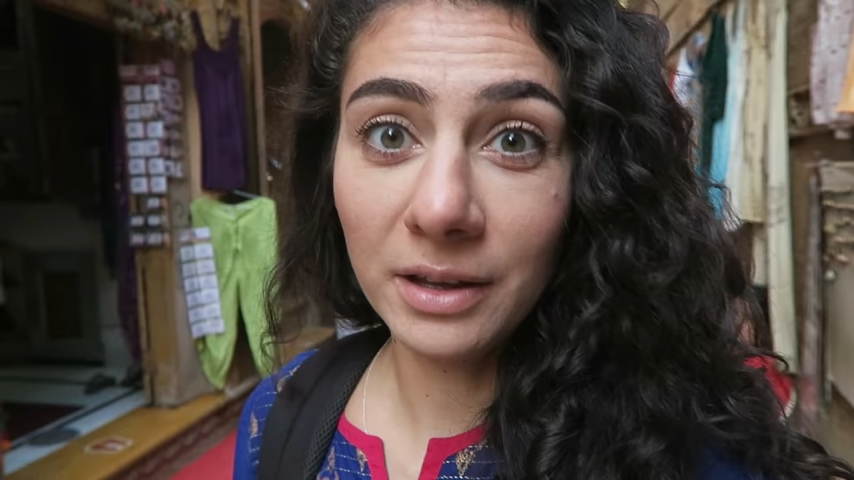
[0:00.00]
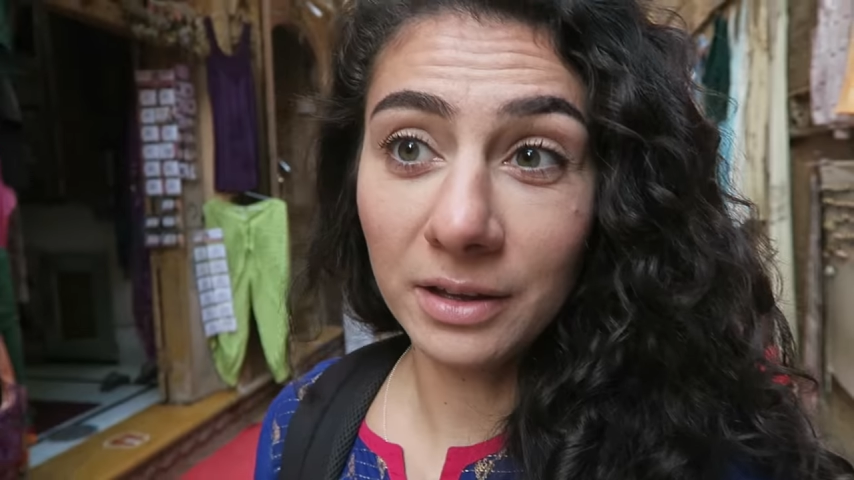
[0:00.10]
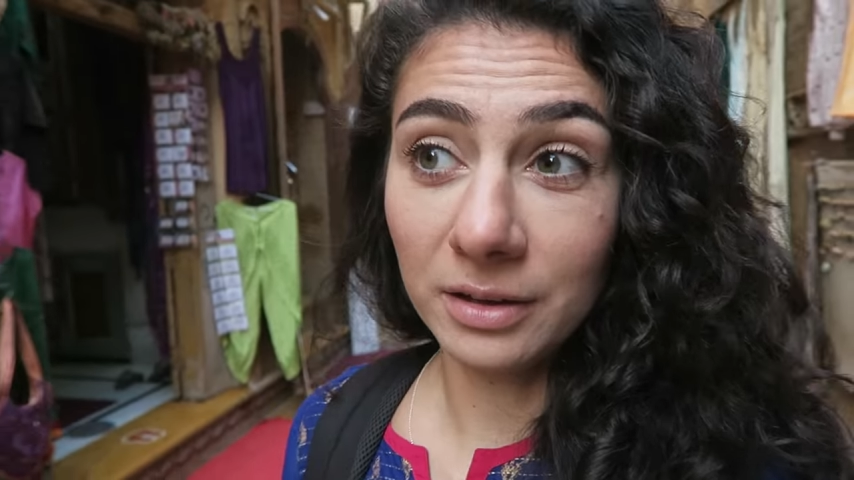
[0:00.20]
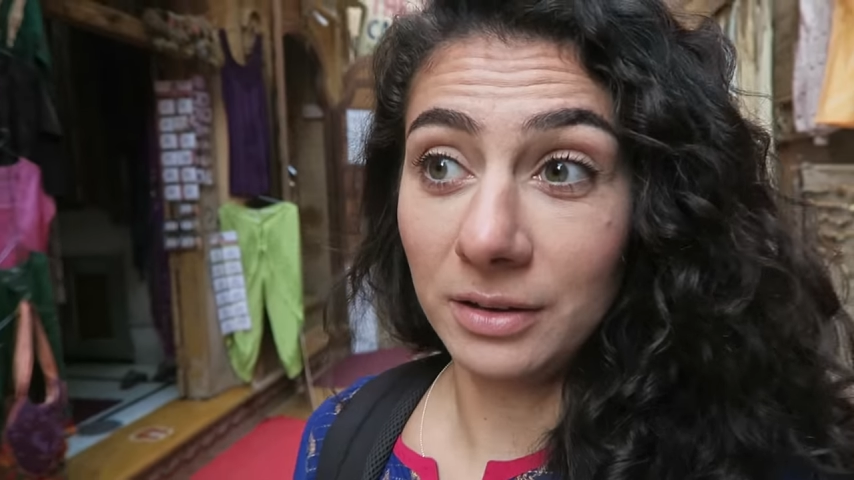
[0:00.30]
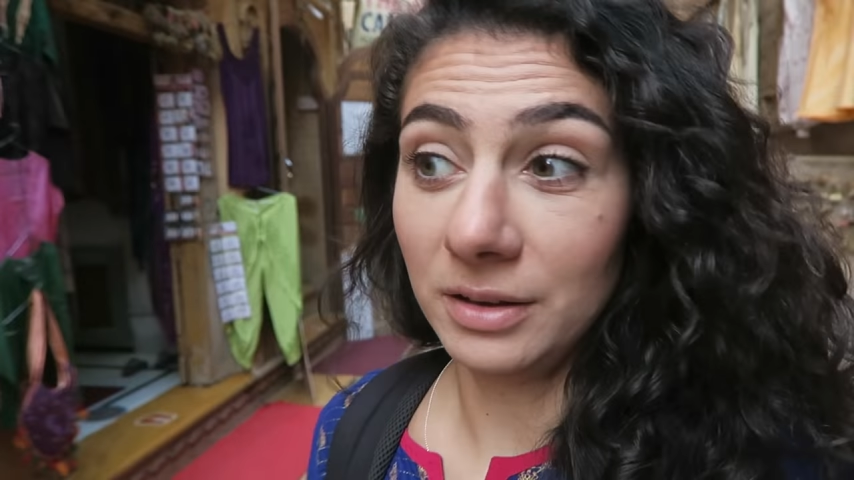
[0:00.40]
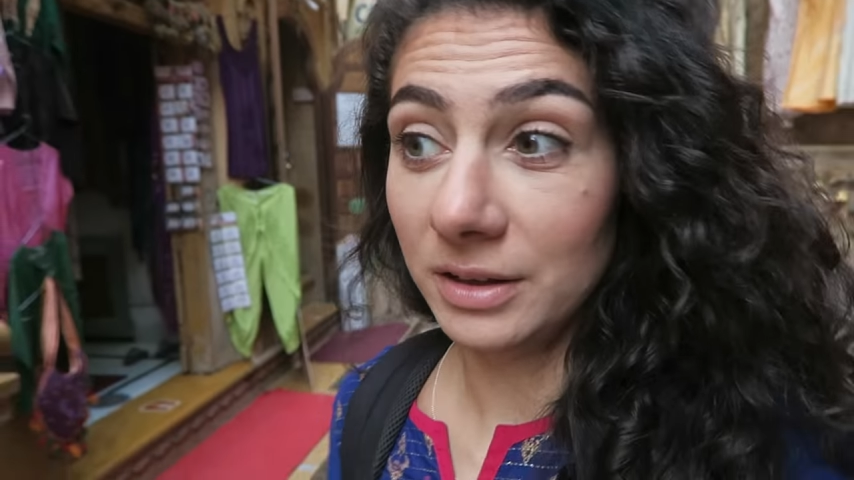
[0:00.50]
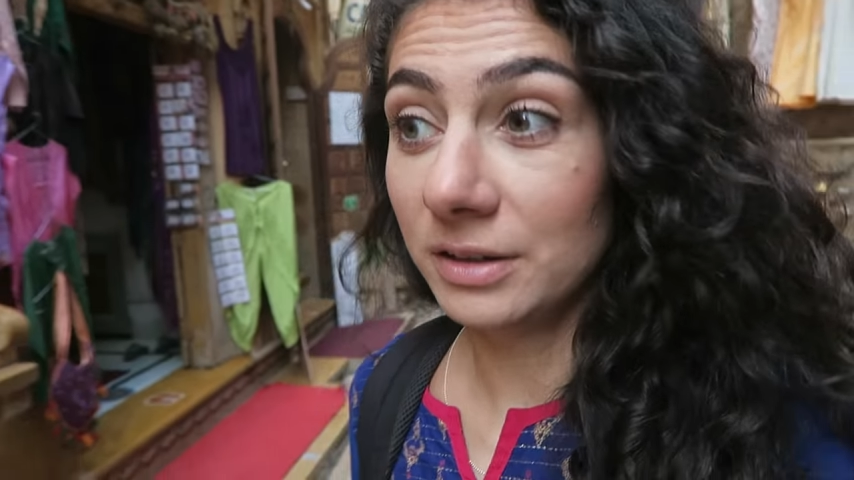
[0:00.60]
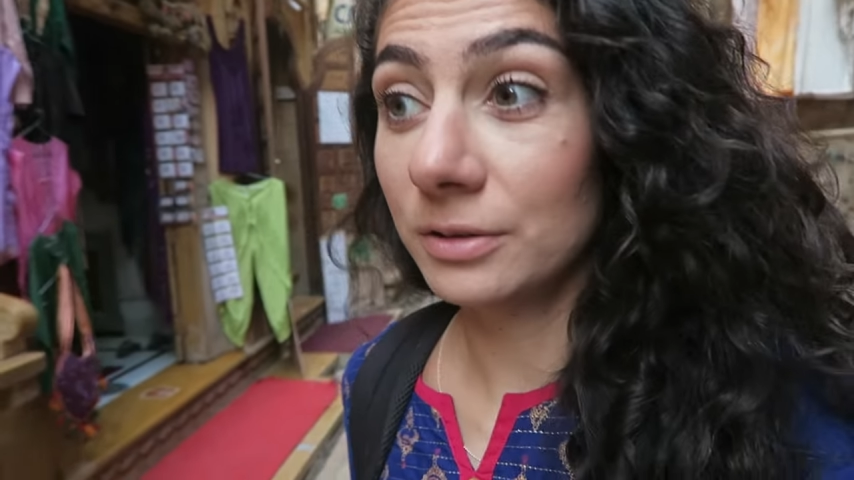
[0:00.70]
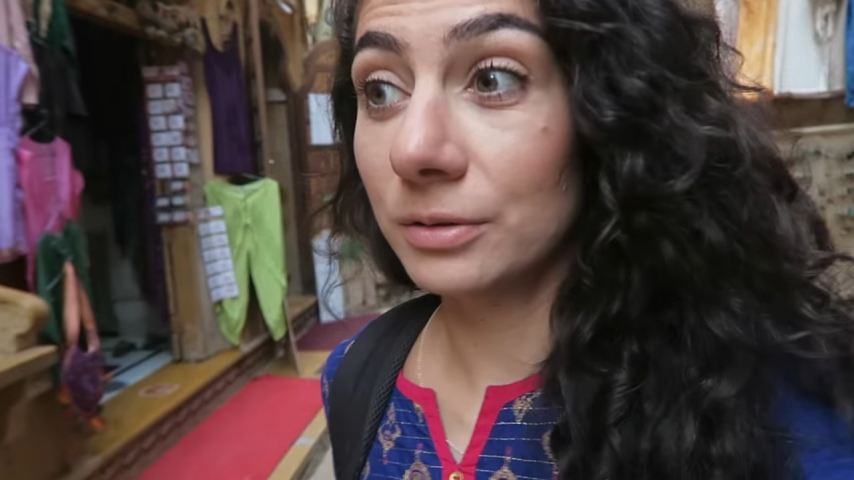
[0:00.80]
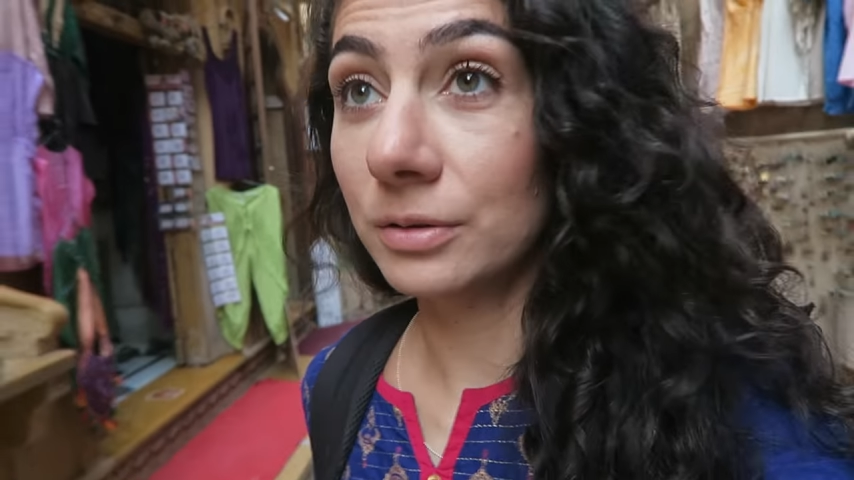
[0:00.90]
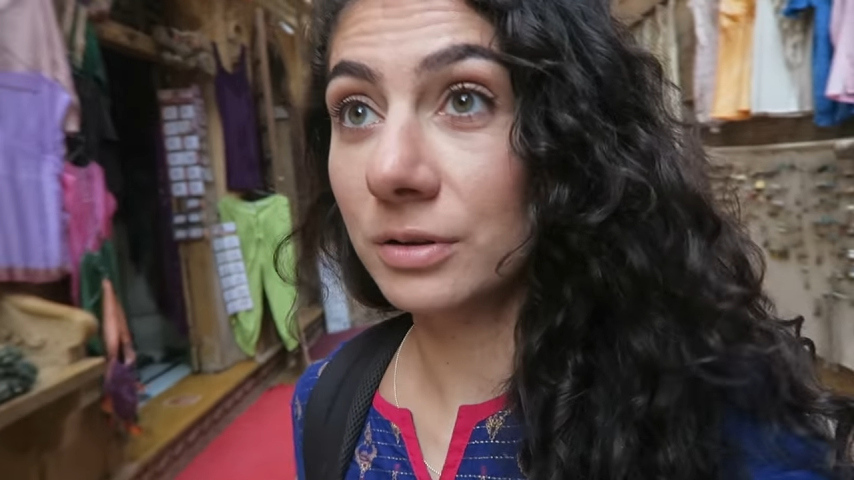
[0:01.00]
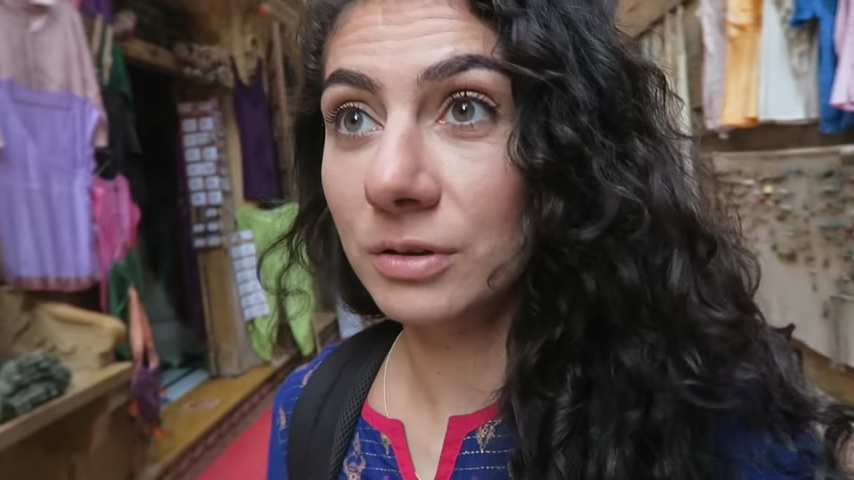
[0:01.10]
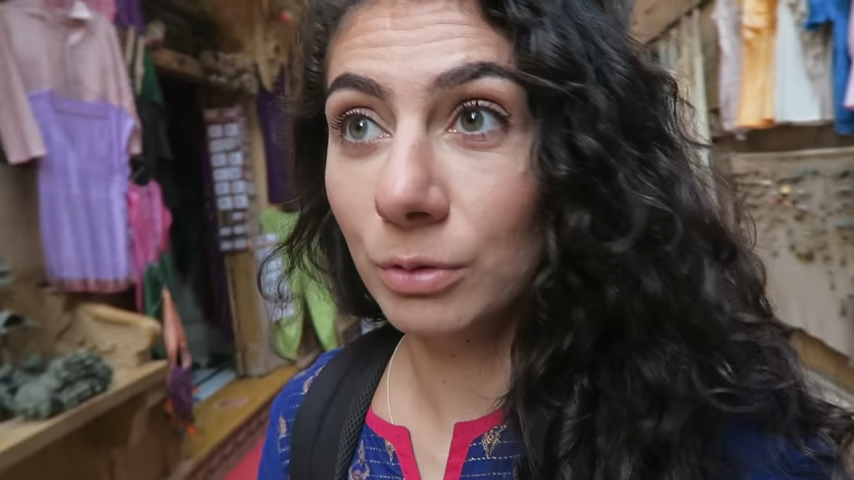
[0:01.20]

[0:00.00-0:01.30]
Like a little,